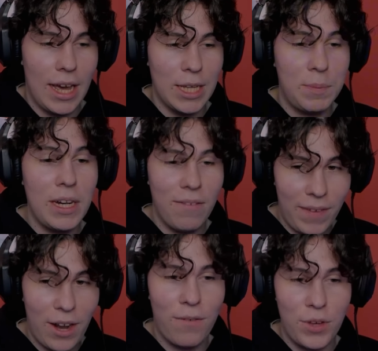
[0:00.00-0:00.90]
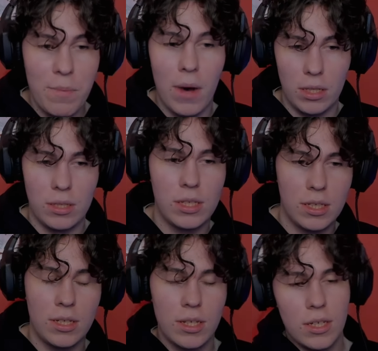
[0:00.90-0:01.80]
It's been a fair few
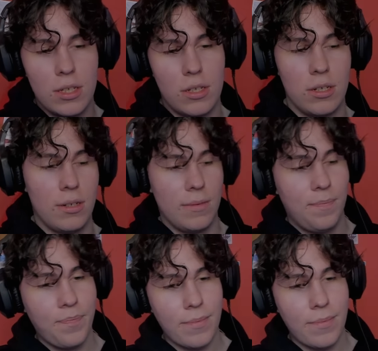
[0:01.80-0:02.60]
months, so